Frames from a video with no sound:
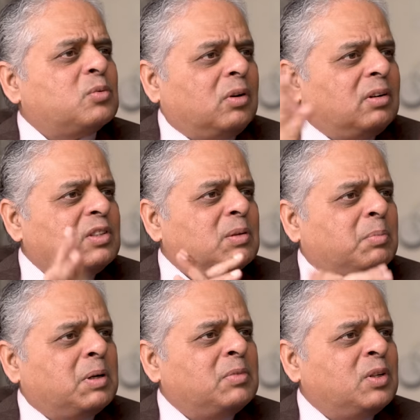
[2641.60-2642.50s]
is what? He's a
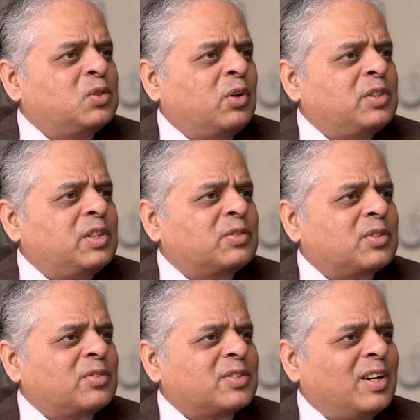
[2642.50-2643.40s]
permanent joint
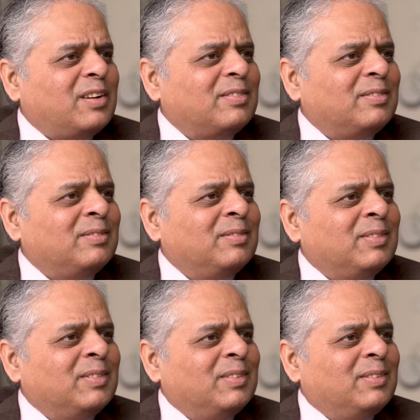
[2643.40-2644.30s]
chiefs of staff.
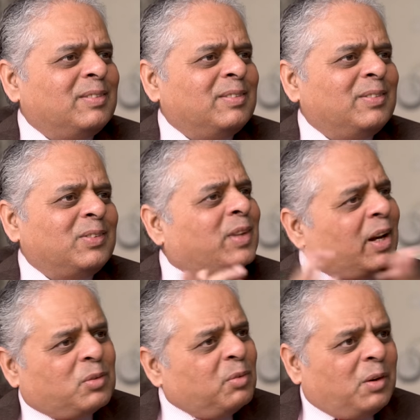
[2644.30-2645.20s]
So
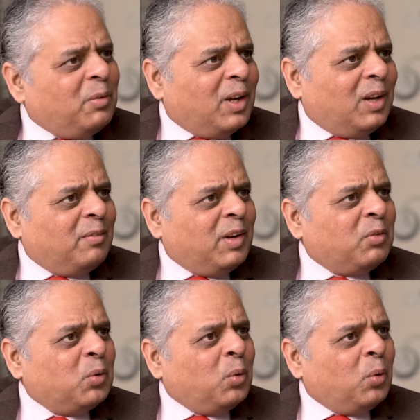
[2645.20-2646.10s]
that is where we are. We
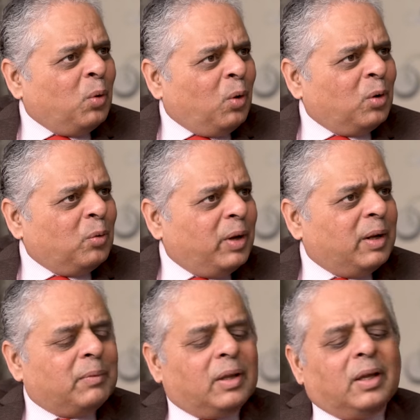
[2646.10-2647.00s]
have to go long way.
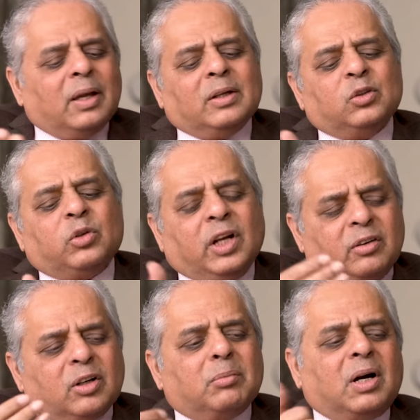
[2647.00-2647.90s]
Your
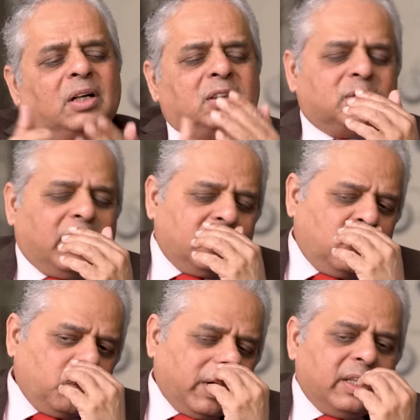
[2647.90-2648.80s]
theater commands, I tell
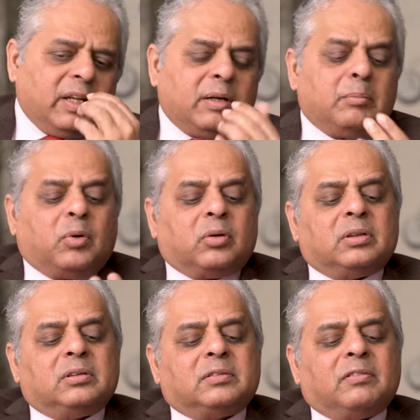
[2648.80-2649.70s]
you why they are
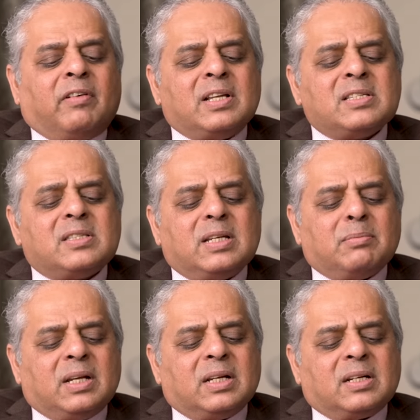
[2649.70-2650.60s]
important. Once the
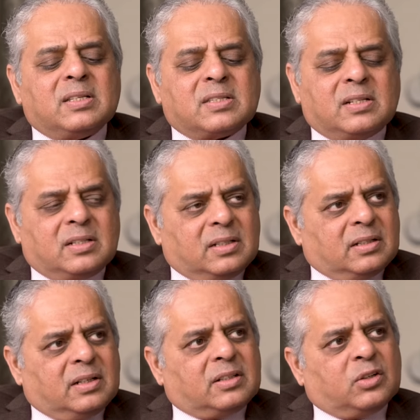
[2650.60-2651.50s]
Americans
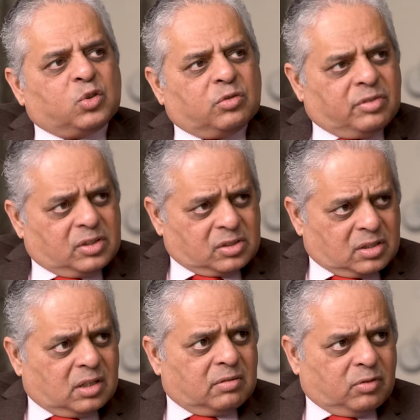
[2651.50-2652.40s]
integrated, jo first
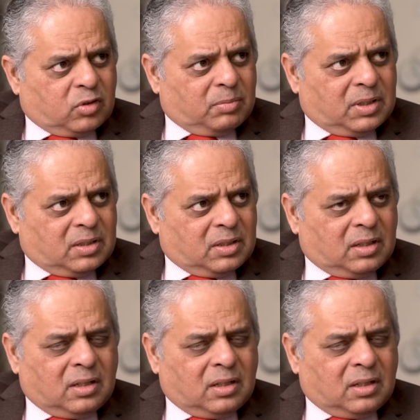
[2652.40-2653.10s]
Gulf War mein thi,